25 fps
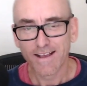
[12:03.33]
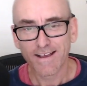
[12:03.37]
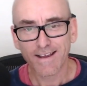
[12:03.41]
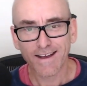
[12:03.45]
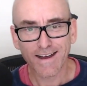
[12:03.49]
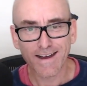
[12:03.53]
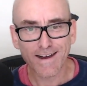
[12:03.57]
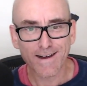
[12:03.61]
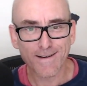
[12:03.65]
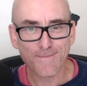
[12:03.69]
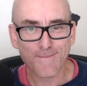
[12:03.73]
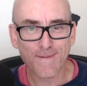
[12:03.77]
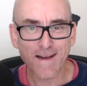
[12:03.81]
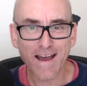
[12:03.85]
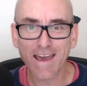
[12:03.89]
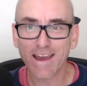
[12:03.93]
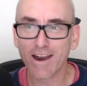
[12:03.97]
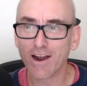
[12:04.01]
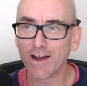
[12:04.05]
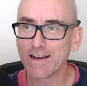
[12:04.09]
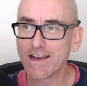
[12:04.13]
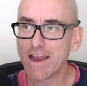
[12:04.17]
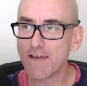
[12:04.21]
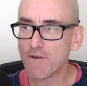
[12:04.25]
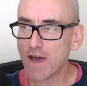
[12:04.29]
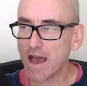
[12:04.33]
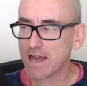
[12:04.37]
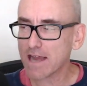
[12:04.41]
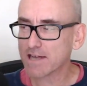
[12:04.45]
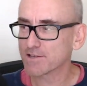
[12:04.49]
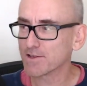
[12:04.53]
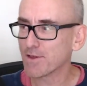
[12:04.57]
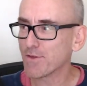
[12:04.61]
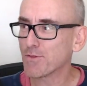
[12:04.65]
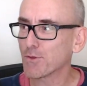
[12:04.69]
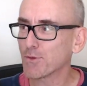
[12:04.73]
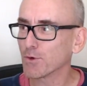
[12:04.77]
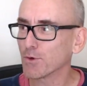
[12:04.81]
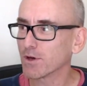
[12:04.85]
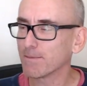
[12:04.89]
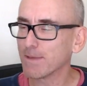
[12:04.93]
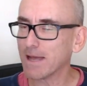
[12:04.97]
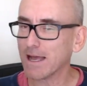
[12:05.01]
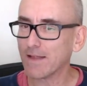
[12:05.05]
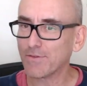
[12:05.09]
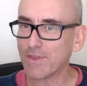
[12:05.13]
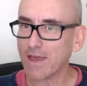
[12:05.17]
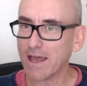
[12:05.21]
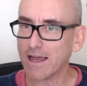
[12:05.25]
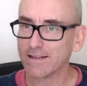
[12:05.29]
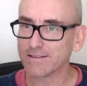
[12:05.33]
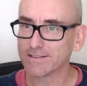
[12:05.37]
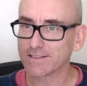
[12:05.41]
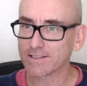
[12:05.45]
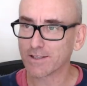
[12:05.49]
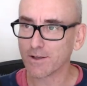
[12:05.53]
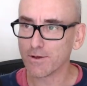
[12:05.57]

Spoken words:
And I'd never actually thought about that.